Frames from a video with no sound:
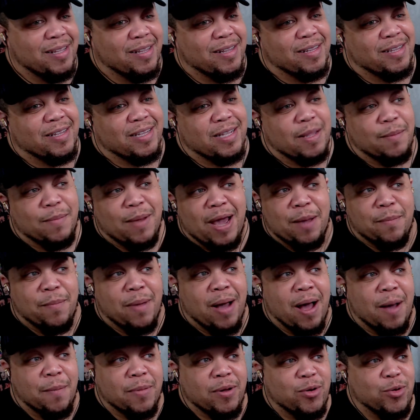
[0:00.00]
Somebody
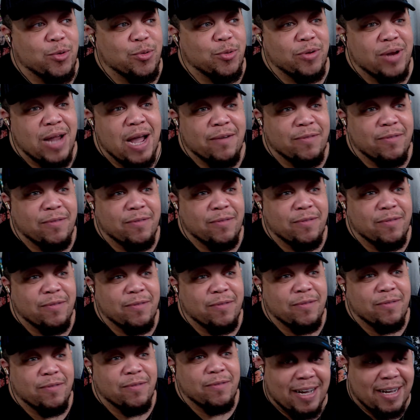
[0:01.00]
mama who never let
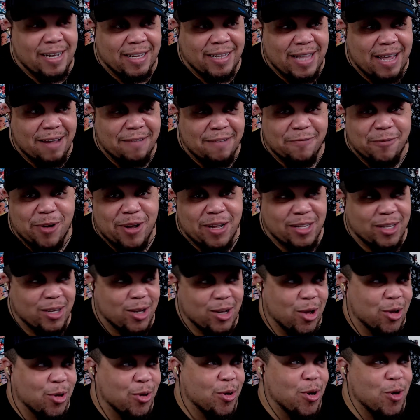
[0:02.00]
their friends
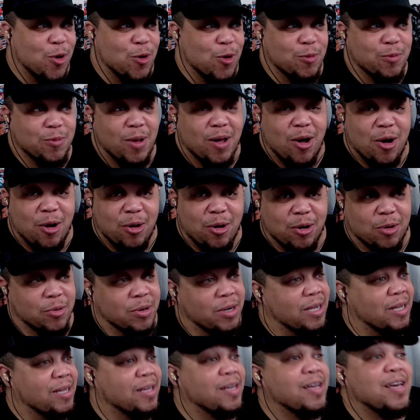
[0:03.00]
go home hungry.